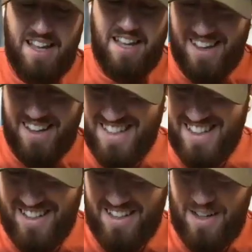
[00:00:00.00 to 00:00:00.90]
Thanks.
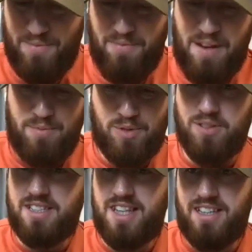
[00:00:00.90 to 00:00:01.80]
Yep. My name is
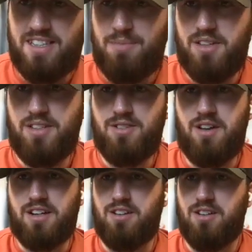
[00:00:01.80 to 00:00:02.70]
Colton Seitz. I'm the
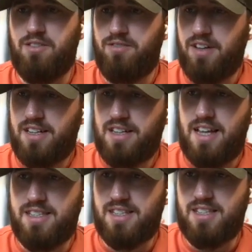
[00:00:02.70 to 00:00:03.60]
director of
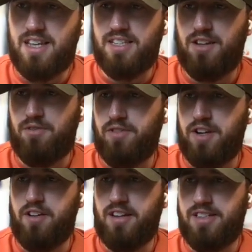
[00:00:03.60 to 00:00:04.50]
client success
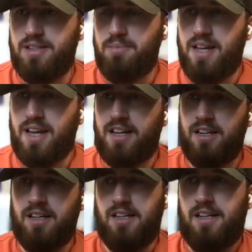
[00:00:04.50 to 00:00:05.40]
over here at Zibtek.
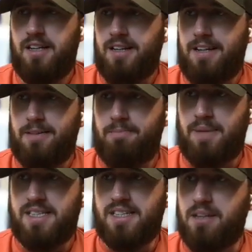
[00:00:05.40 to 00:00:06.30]

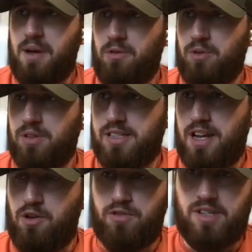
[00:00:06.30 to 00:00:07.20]
Basically, my role is
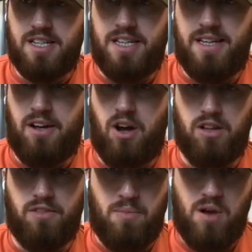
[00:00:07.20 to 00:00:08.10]
I oversee
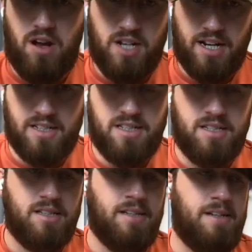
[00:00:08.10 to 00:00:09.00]
all of our projects,